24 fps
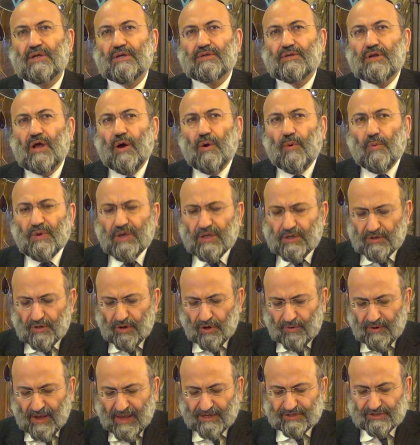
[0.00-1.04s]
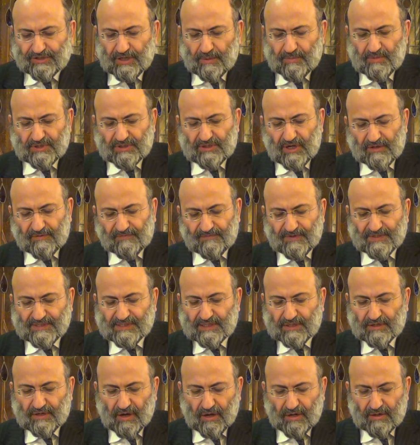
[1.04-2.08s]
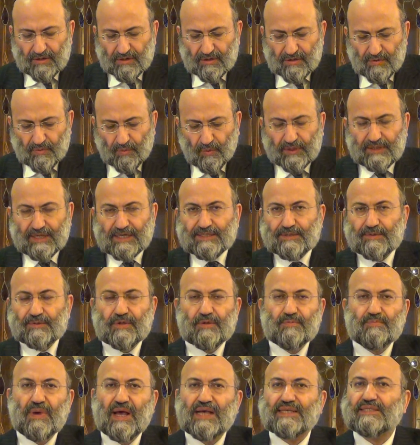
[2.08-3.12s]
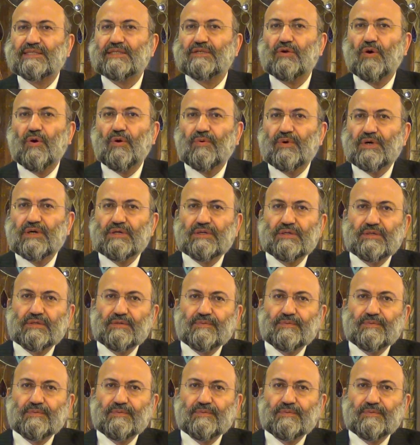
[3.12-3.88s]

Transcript: Now we know Hashem is not physical. What does it mean, passing over?